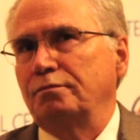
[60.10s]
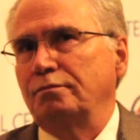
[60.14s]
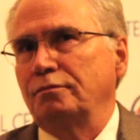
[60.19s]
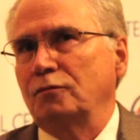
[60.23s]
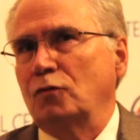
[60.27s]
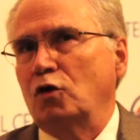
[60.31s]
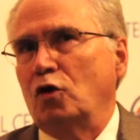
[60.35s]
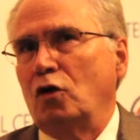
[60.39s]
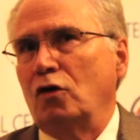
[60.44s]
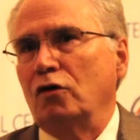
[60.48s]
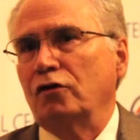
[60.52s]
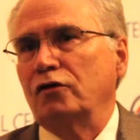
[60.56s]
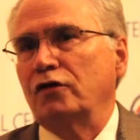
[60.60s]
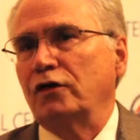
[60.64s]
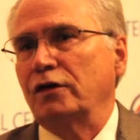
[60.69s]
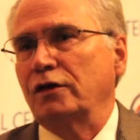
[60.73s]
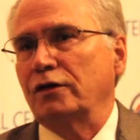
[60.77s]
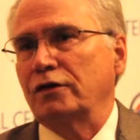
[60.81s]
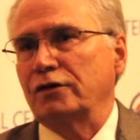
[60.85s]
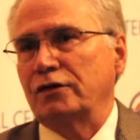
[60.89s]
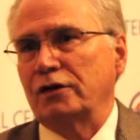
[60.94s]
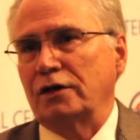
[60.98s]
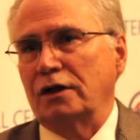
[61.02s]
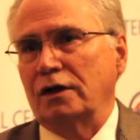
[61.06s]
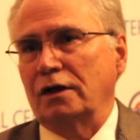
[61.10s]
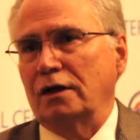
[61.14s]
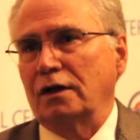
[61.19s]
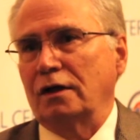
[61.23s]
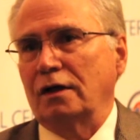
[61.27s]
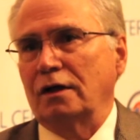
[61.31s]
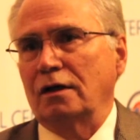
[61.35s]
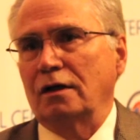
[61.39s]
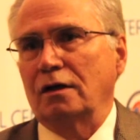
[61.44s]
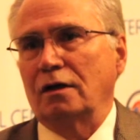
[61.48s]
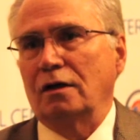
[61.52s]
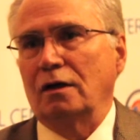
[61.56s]
Call centers
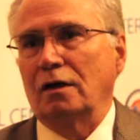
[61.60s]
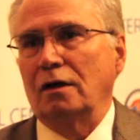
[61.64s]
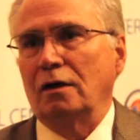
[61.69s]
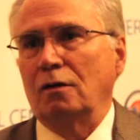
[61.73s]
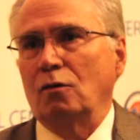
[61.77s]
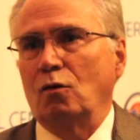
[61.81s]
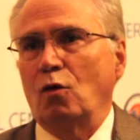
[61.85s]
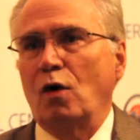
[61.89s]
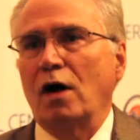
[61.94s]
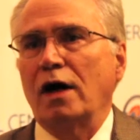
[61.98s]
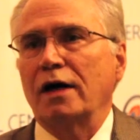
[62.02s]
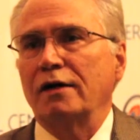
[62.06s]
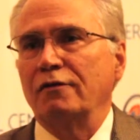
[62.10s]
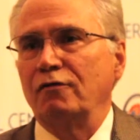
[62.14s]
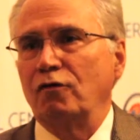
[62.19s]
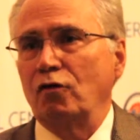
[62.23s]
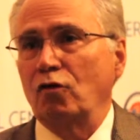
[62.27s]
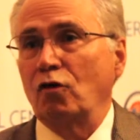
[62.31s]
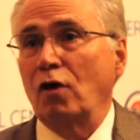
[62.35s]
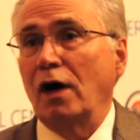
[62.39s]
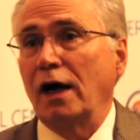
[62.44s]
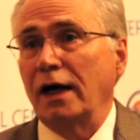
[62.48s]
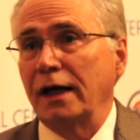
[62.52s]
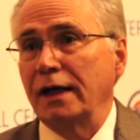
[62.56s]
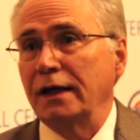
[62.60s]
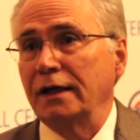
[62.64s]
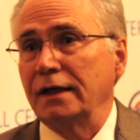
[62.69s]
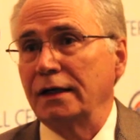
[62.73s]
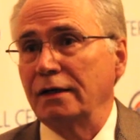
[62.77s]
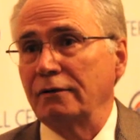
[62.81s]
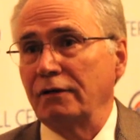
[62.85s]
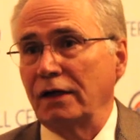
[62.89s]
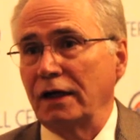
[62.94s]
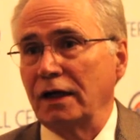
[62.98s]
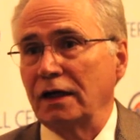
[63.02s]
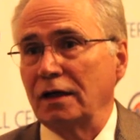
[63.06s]
are a wide variety
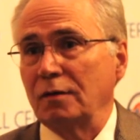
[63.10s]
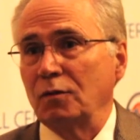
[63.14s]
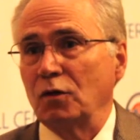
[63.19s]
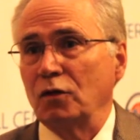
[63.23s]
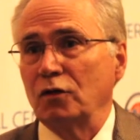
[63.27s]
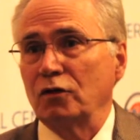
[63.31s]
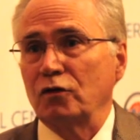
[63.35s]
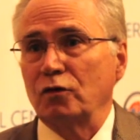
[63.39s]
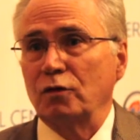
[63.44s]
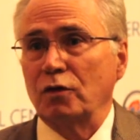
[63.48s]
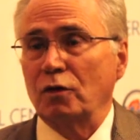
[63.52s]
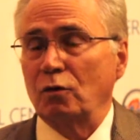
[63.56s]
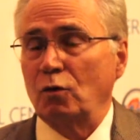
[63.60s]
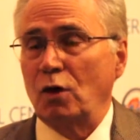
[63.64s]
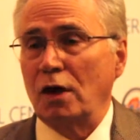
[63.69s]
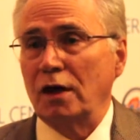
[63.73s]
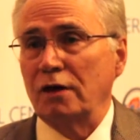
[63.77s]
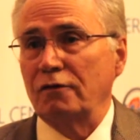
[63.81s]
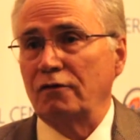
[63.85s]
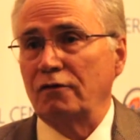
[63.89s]
of animals with a wide